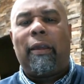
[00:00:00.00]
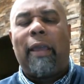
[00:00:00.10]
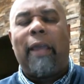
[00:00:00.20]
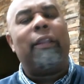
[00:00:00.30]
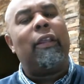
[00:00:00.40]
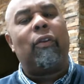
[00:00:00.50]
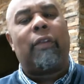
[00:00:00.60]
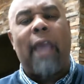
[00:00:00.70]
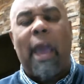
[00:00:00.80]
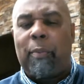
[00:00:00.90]
and
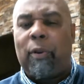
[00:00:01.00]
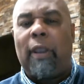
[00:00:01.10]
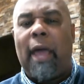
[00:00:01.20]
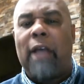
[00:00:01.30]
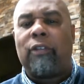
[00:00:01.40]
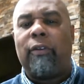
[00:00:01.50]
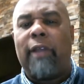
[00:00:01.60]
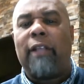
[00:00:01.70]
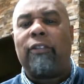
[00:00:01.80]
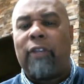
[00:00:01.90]
then capitalize on
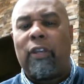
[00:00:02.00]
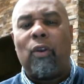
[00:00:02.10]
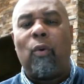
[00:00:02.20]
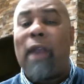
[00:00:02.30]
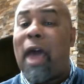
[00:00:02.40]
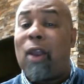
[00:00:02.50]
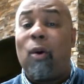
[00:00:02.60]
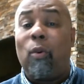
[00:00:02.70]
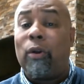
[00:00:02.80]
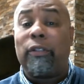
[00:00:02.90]
that and say, you know what, I
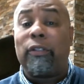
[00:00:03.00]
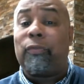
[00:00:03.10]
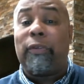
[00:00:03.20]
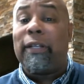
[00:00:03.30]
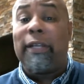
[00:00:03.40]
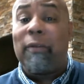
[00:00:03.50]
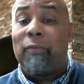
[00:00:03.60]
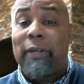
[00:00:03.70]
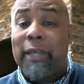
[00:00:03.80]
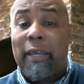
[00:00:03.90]
don't want this feeling
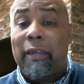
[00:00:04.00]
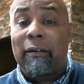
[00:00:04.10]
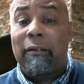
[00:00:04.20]
ever again.